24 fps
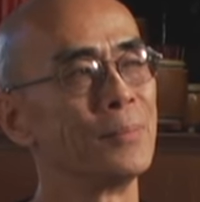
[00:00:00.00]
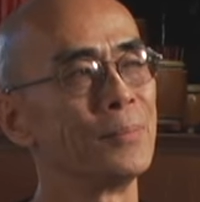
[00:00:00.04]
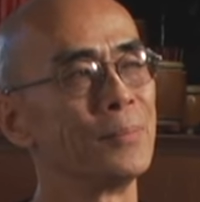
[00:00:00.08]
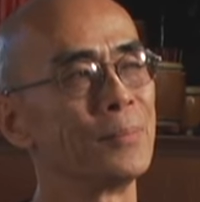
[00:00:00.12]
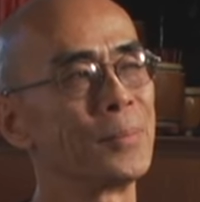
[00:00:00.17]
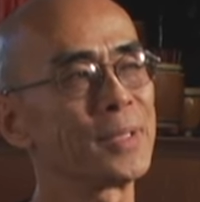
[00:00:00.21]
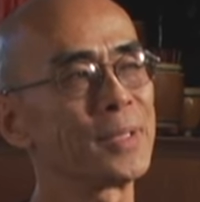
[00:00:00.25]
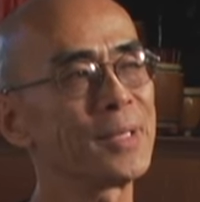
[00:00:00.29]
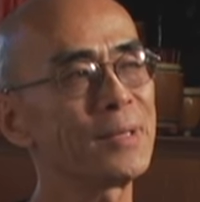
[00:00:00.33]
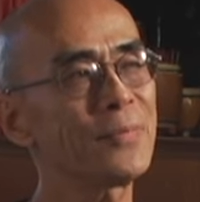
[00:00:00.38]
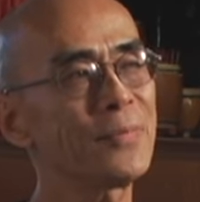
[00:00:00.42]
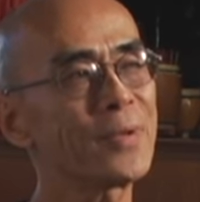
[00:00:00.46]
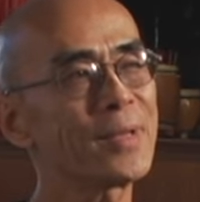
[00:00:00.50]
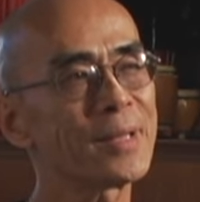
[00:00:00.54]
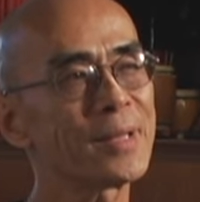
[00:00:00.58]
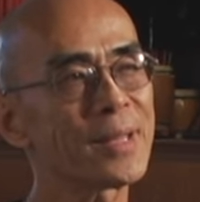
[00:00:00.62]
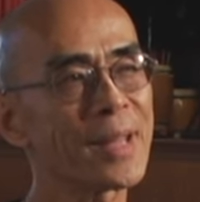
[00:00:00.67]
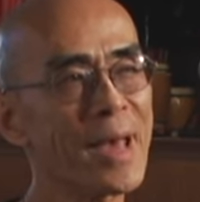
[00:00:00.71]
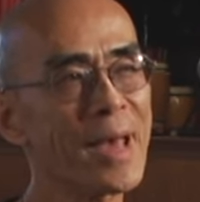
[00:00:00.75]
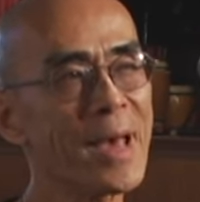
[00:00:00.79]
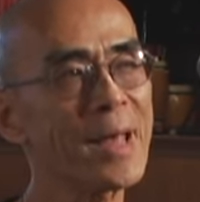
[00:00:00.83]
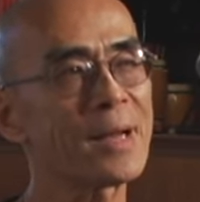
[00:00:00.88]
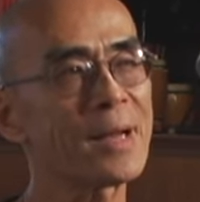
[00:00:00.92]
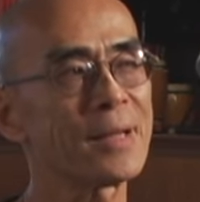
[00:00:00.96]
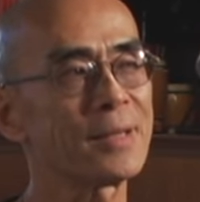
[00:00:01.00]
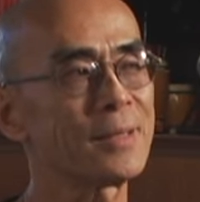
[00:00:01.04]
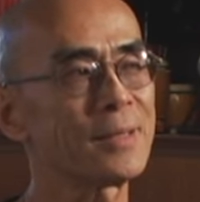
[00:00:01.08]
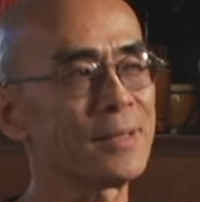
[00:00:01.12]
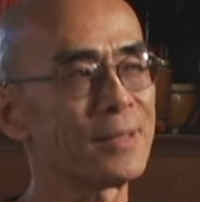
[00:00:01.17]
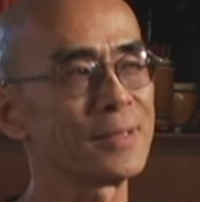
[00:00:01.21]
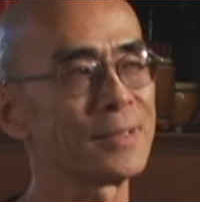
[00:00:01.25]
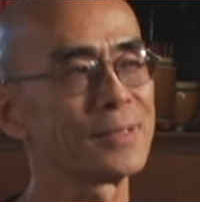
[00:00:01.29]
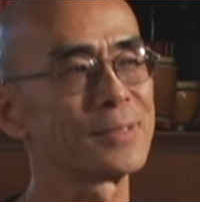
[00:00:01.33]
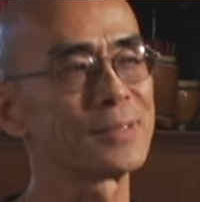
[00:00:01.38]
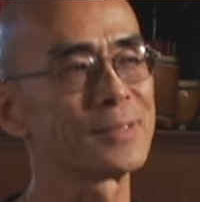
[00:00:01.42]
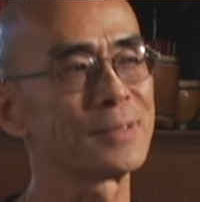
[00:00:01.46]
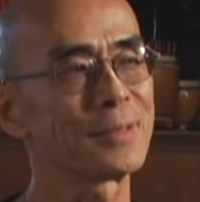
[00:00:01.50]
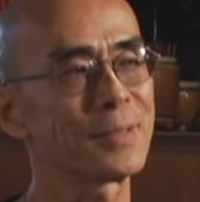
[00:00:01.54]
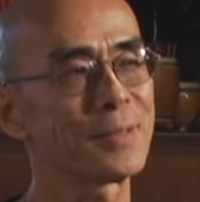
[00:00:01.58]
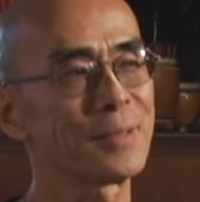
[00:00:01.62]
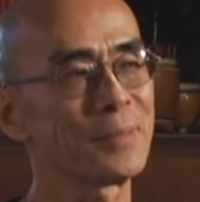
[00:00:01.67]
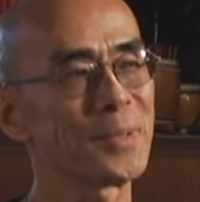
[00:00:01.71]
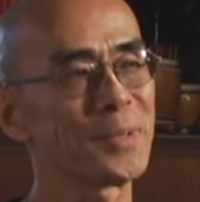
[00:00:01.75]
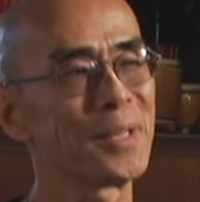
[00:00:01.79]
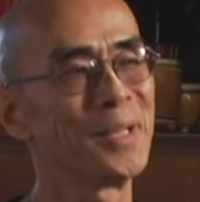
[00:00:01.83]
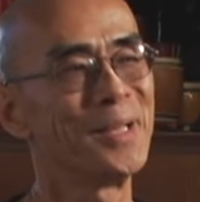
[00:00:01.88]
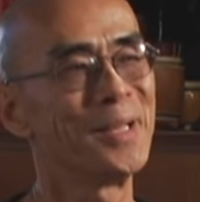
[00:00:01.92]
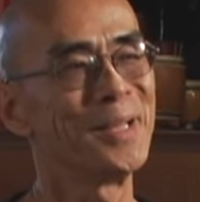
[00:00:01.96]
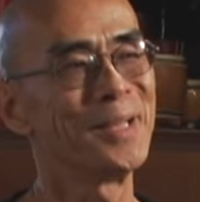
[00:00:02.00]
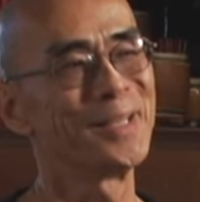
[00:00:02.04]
But even that, I think, is coming.